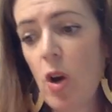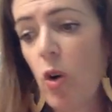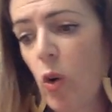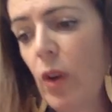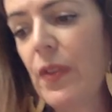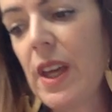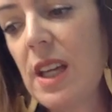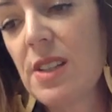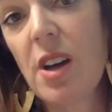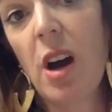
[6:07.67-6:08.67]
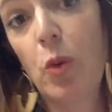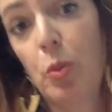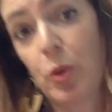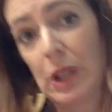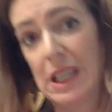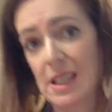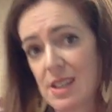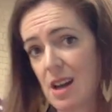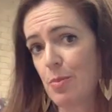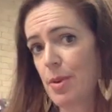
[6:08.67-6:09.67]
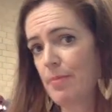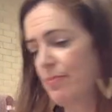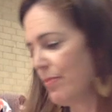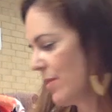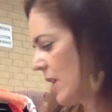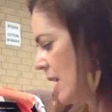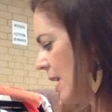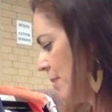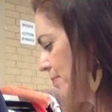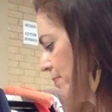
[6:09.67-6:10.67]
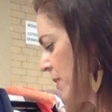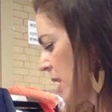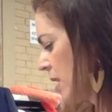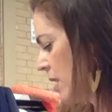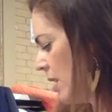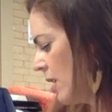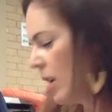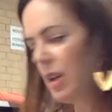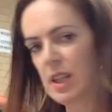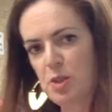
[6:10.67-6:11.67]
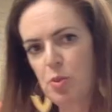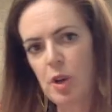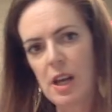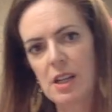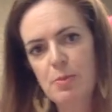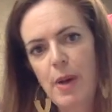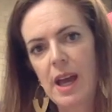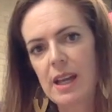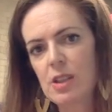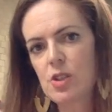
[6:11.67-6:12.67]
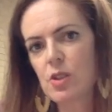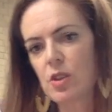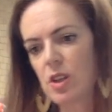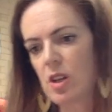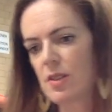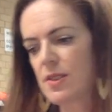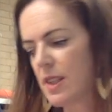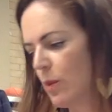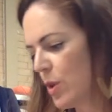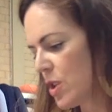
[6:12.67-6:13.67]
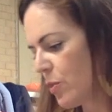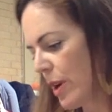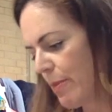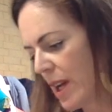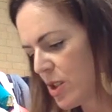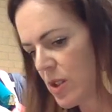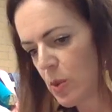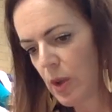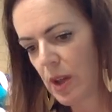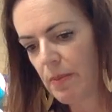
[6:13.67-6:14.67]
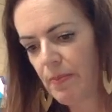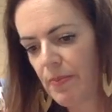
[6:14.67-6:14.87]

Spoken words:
All of these I will put links up on each product page so that you can see which thread matches with it.